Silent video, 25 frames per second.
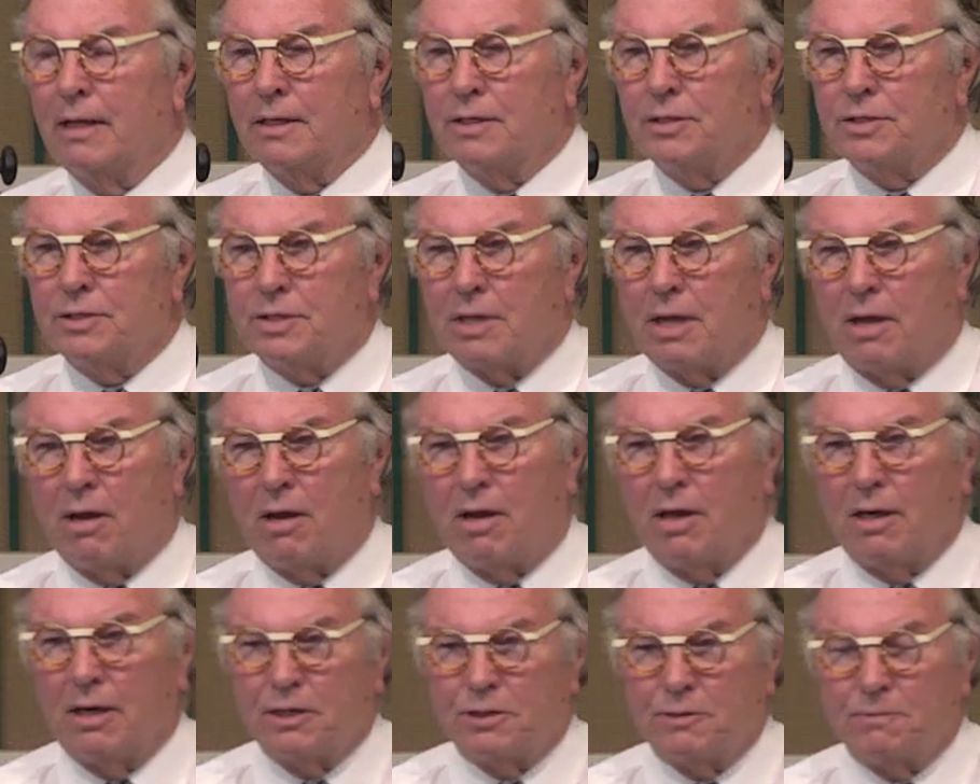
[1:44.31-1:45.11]

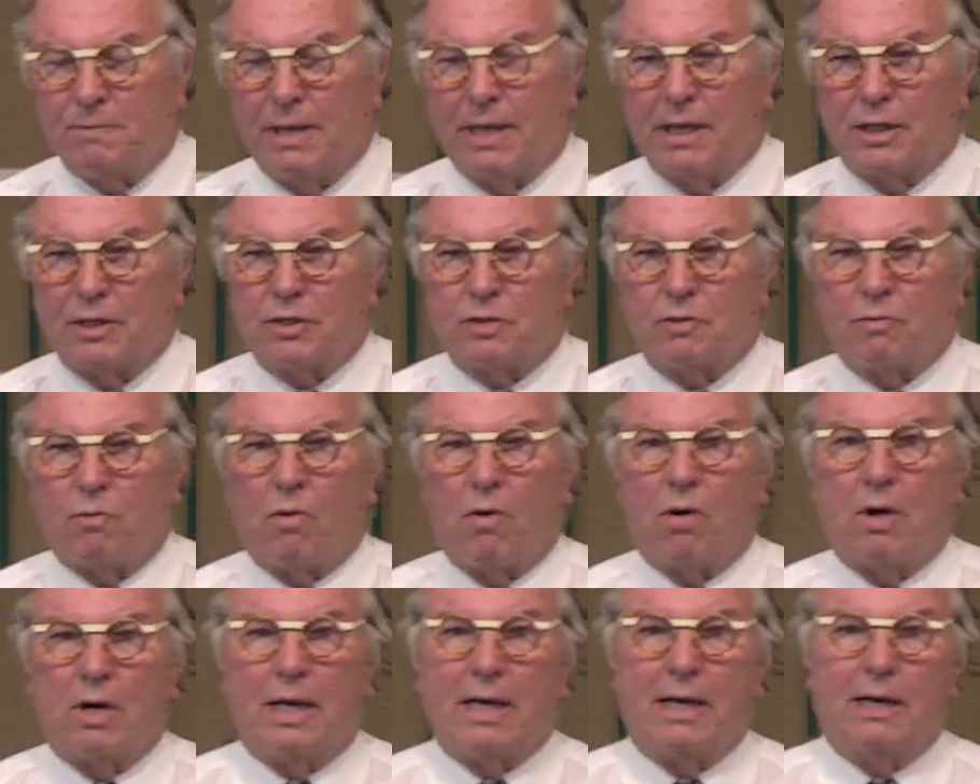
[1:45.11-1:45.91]
Saul has been a
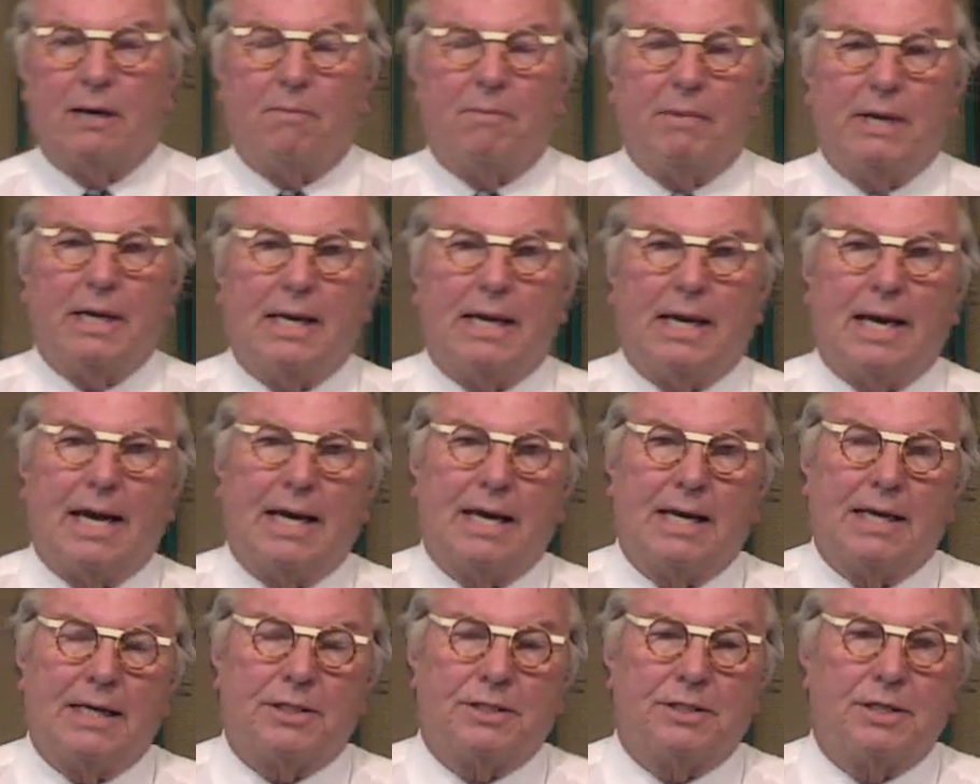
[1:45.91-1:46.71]
sworn enemy
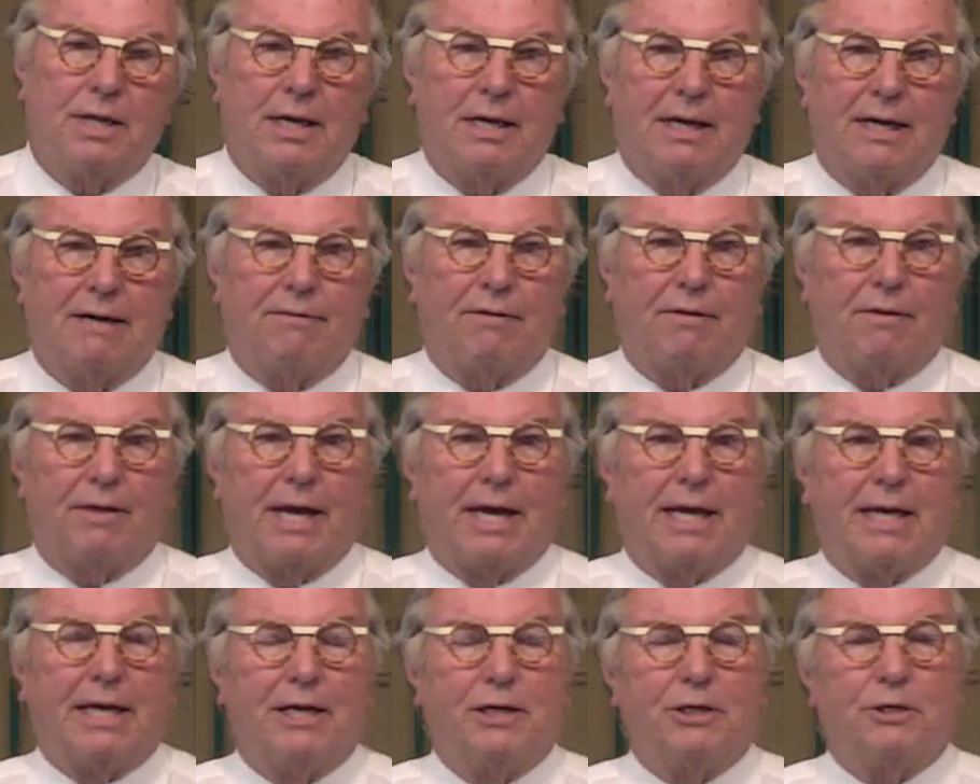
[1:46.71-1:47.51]
and has done
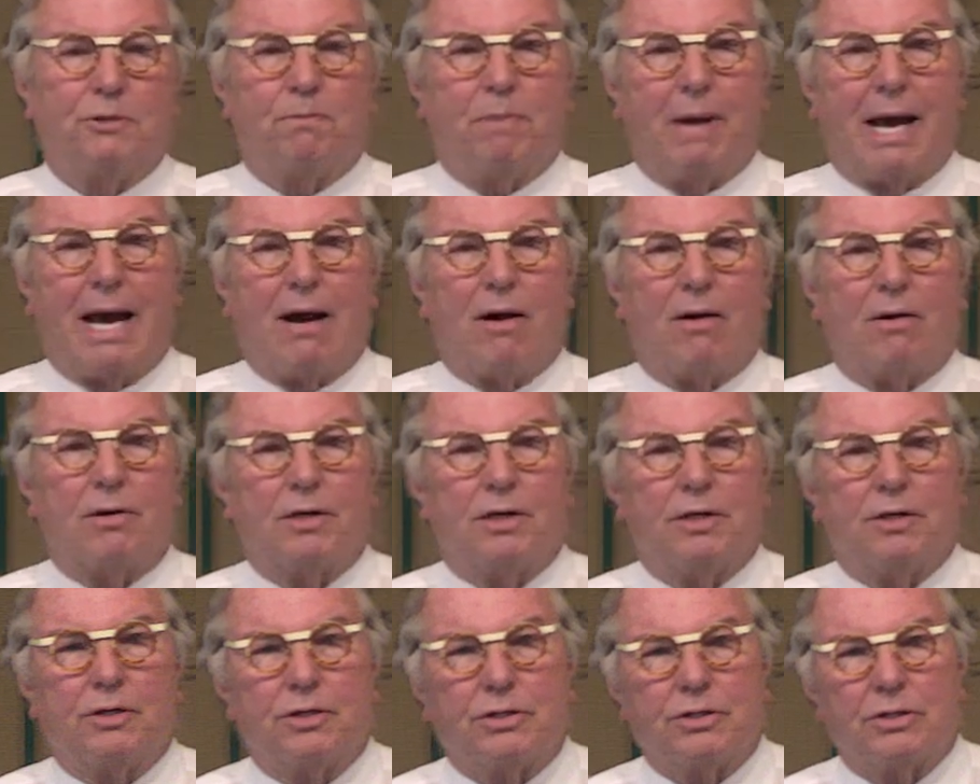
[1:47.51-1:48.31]
everything in his power
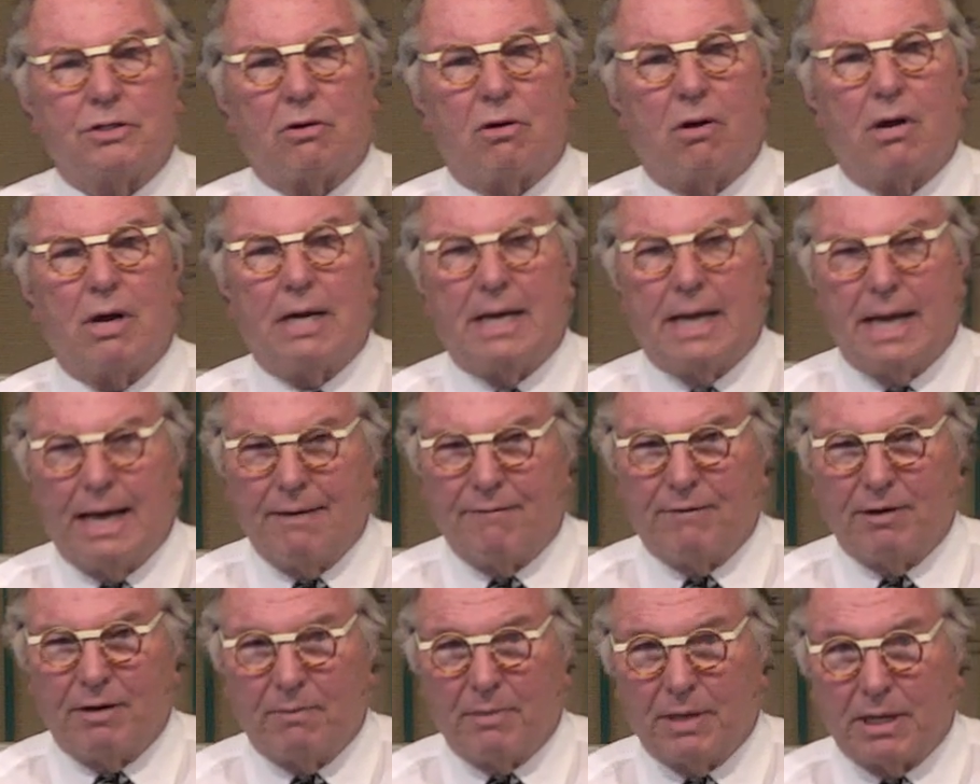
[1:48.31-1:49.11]
to destroy
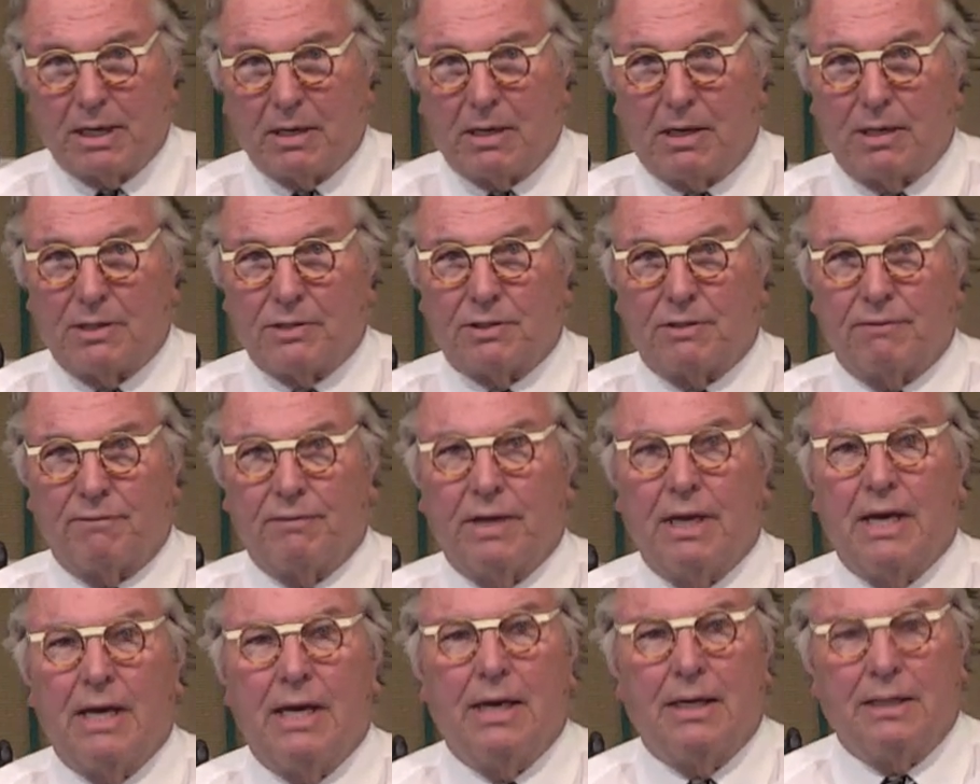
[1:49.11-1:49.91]
David because
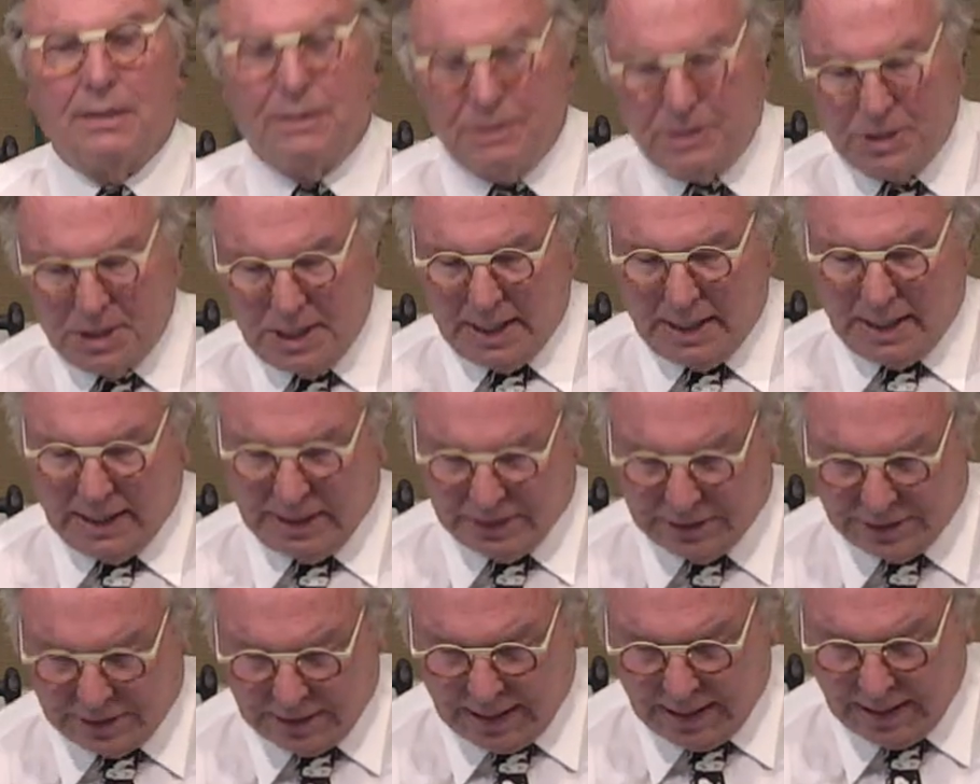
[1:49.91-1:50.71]
of
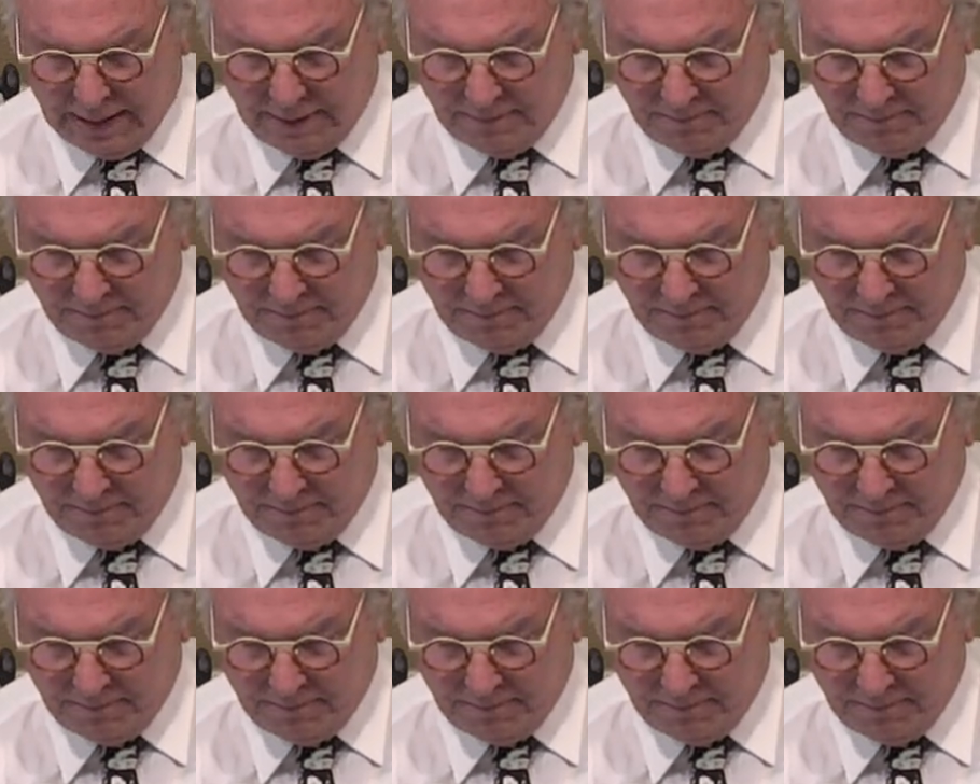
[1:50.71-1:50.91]
jealousy.